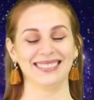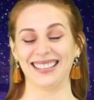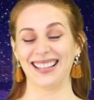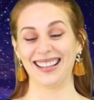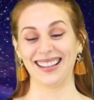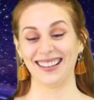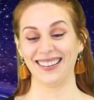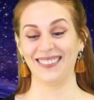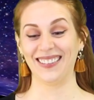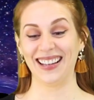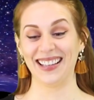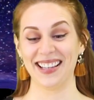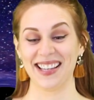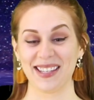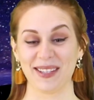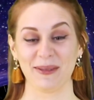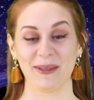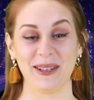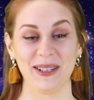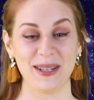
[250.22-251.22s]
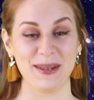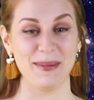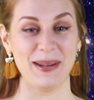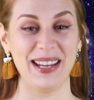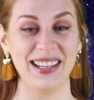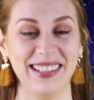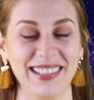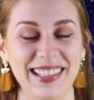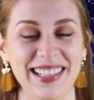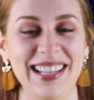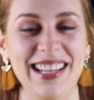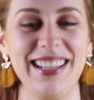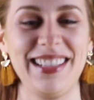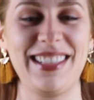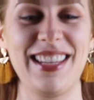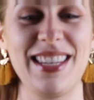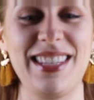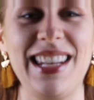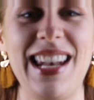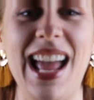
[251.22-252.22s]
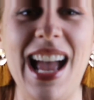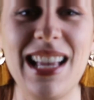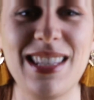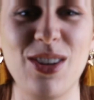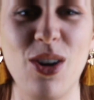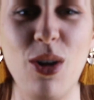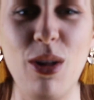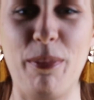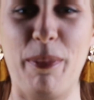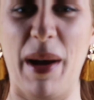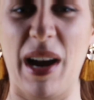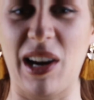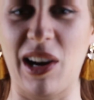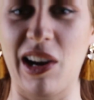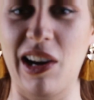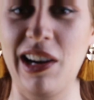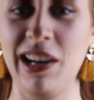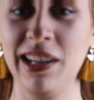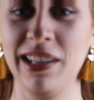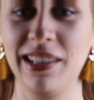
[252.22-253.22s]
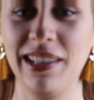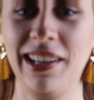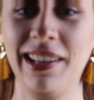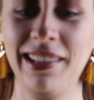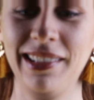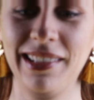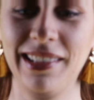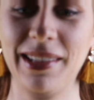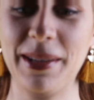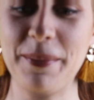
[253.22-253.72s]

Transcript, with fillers: I don't know why that's weird to me. does it pucker. pucker.